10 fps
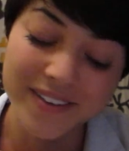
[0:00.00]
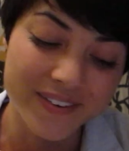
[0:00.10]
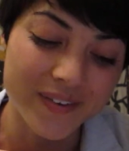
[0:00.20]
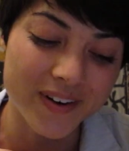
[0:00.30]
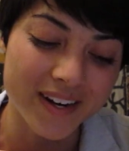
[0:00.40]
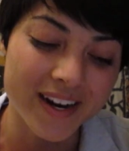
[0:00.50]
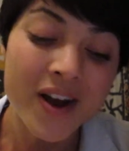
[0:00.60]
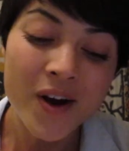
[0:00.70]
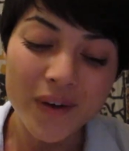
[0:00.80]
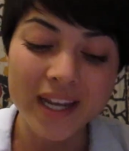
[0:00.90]
Or,
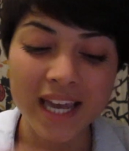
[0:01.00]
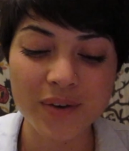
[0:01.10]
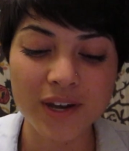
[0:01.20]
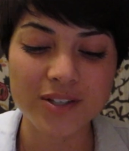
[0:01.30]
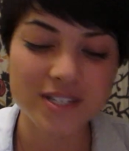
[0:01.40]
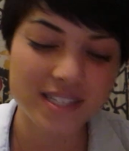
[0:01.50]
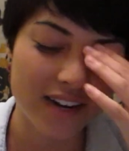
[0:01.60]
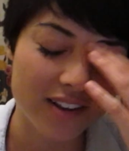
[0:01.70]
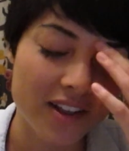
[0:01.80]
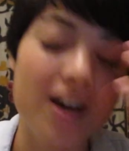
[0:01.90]
why can't we all just get
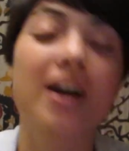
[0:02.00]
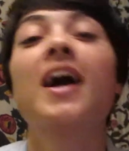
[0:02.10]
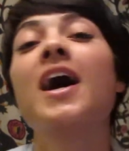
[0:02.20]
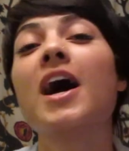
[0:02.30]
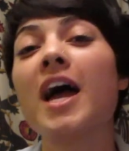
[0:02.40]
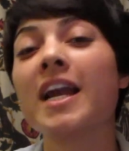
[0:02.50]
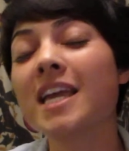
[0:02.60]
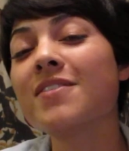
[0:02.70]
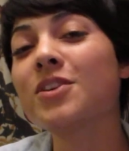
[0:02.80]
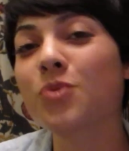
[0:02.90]
along? And
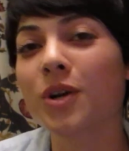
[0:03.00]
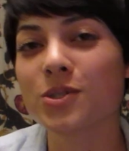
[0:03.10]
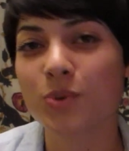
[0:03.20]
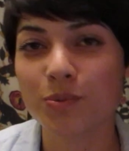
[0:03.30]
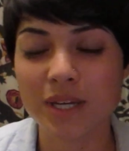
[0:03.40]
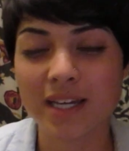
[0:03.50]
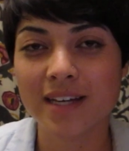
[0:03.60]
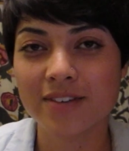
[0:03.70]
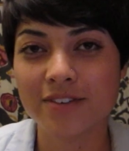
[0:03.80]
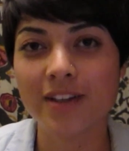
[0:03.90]
even worse would be
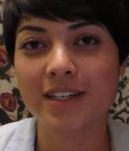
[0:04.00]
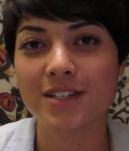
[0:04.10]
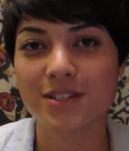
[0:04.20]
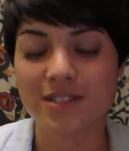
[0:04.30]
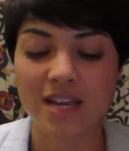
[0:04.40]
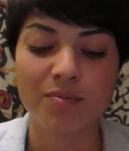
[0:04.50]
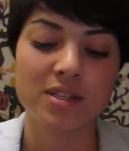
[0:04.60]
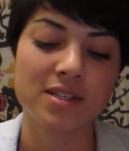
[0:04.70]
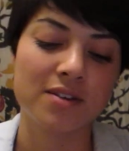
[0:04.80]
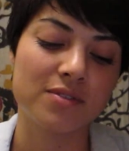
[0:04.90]
falling into
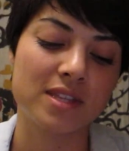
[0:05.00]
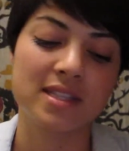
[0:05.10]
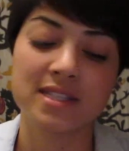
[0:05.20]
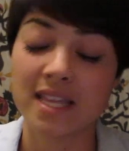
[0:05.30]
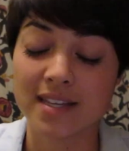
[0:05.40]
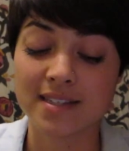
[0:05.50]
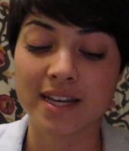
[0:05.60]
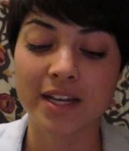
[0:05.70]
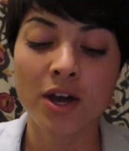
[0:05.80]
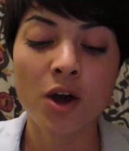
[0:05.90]
statements of things like,